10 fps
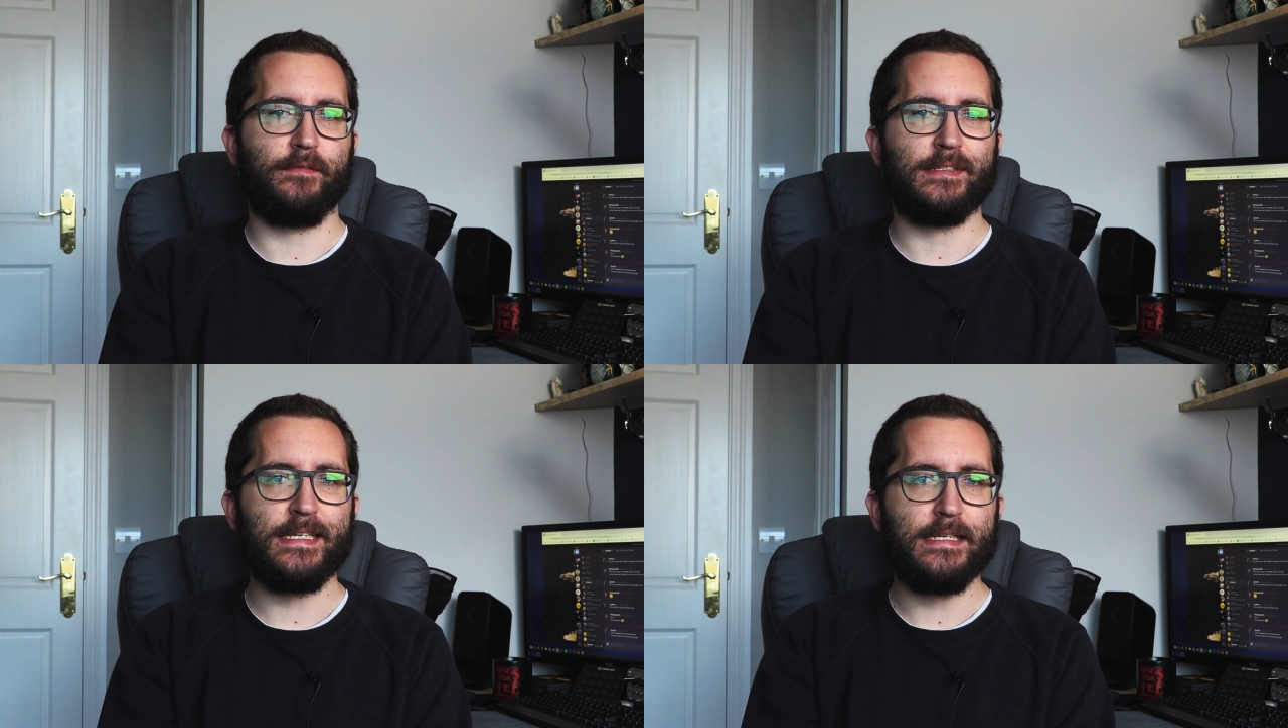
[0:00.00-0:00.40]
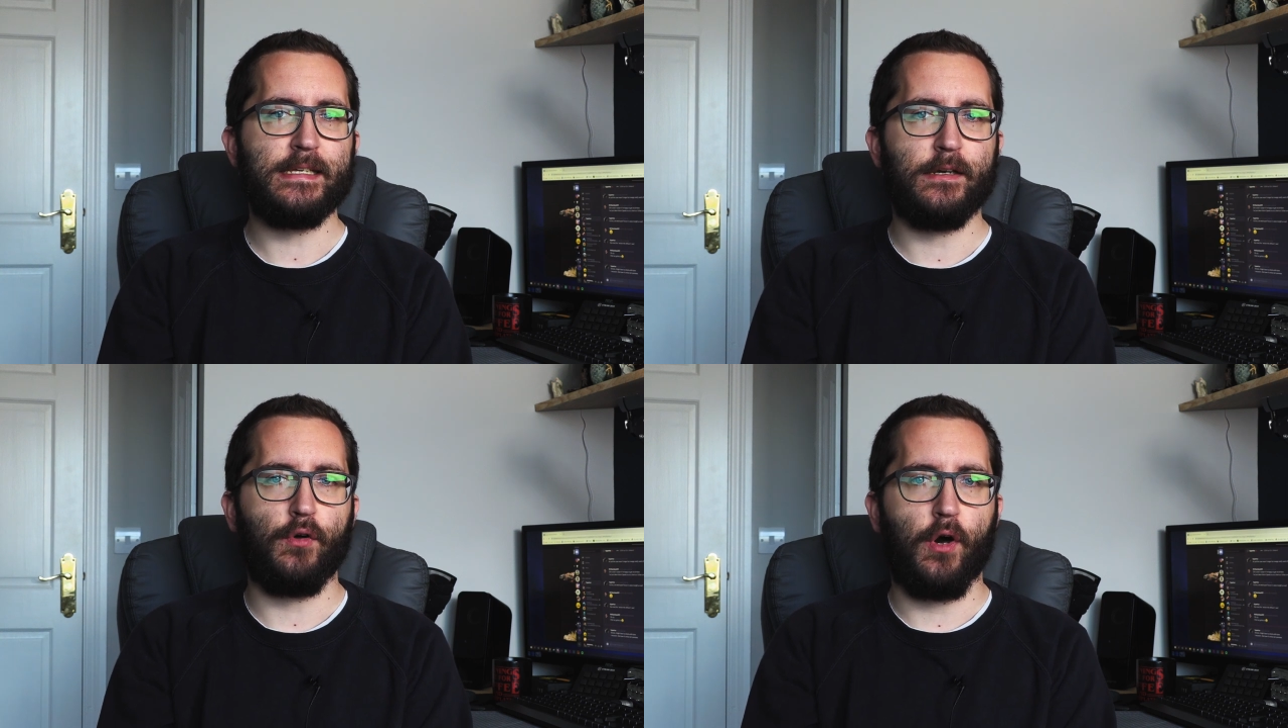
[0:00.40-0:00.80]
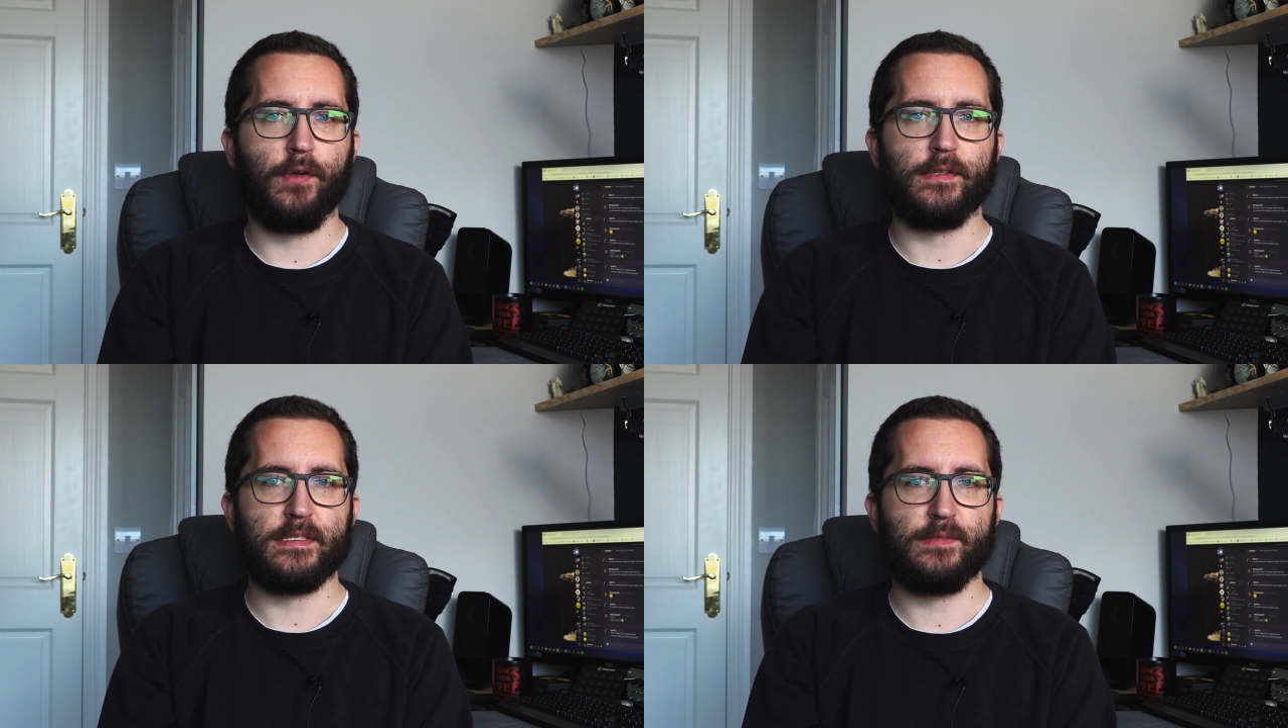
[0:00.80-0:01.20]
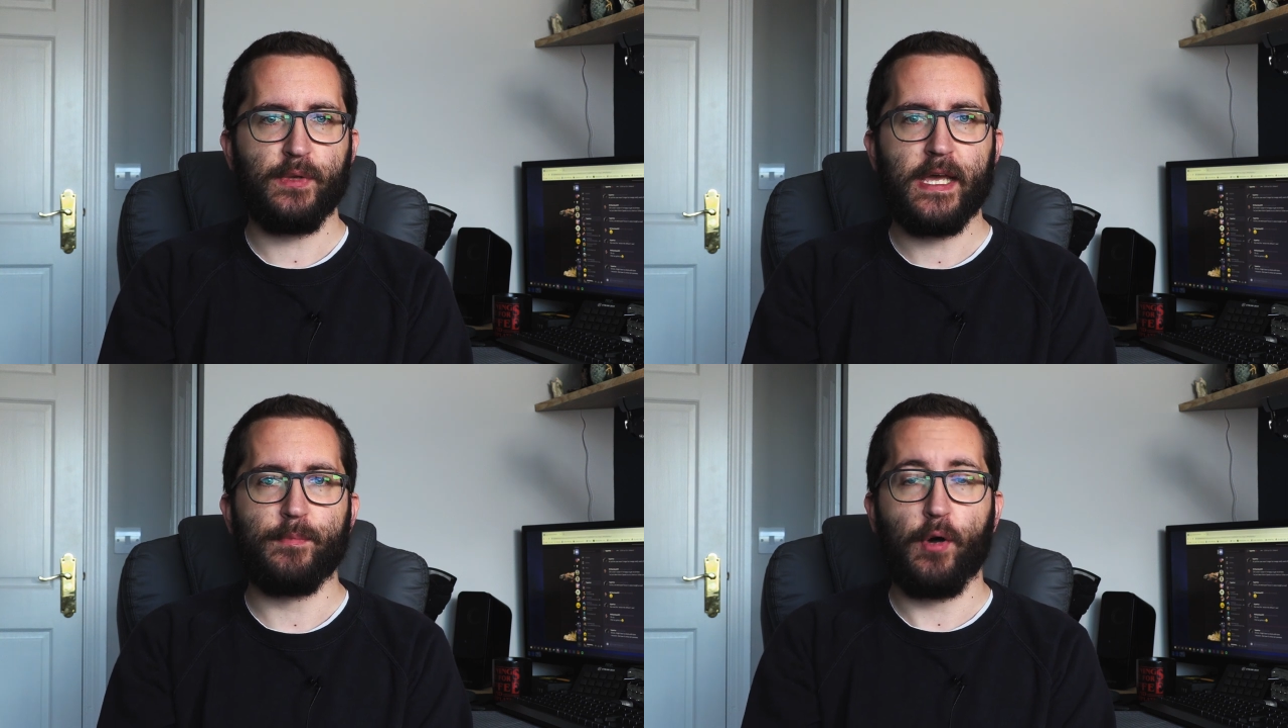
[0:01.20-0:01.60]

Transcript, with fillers: of detail on display,